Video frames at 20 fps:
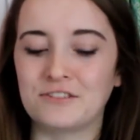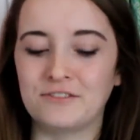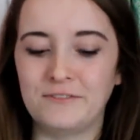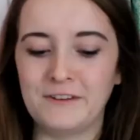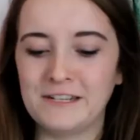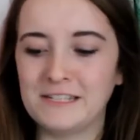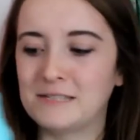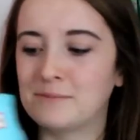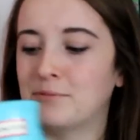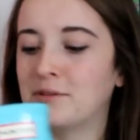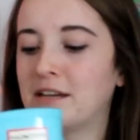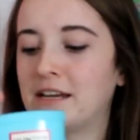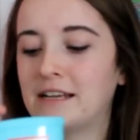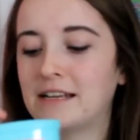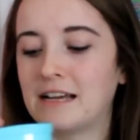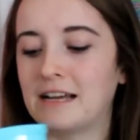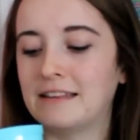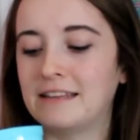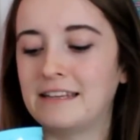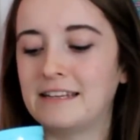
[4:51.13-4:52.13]

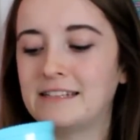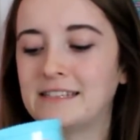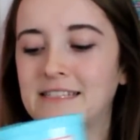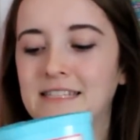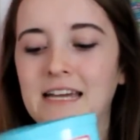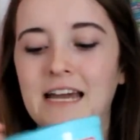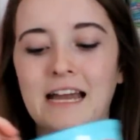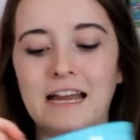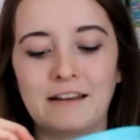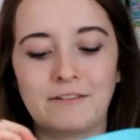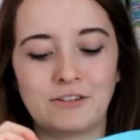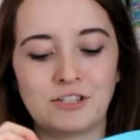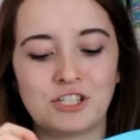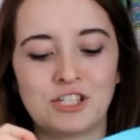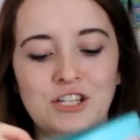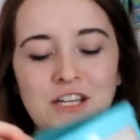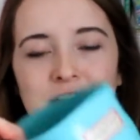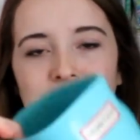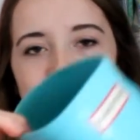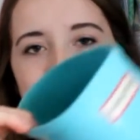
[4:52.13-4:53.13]
faceplate on the inside,
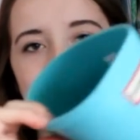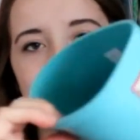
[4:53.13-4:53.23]
which you can't